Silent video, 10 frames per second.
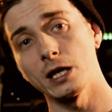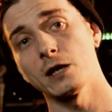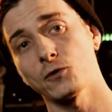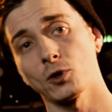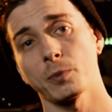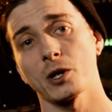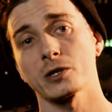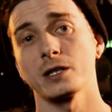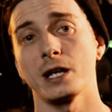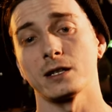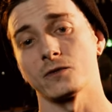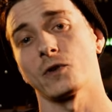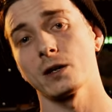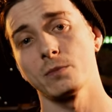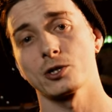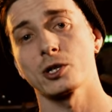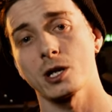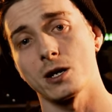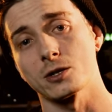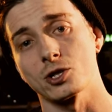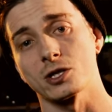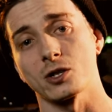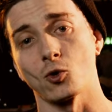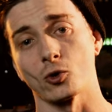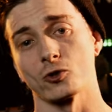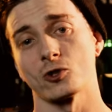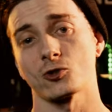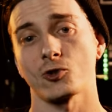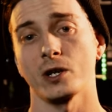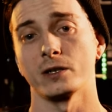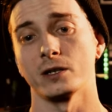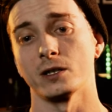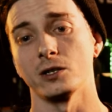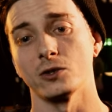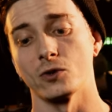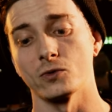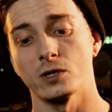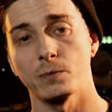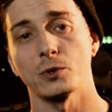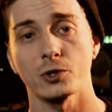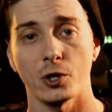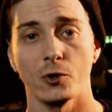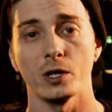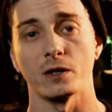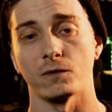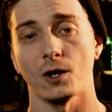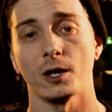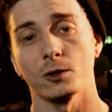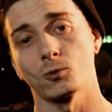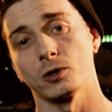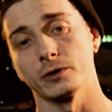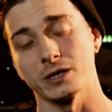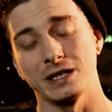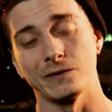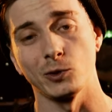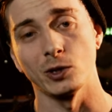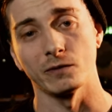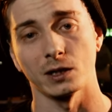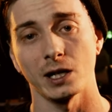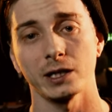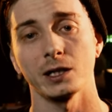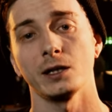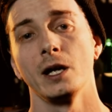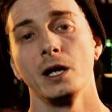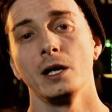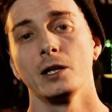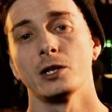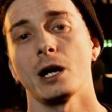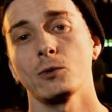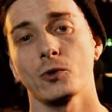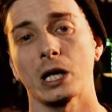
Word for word: if you're a person that is very budget conscious or you're just trying to, you know, dip your toe in the vlogging world to see if you even like it, then I would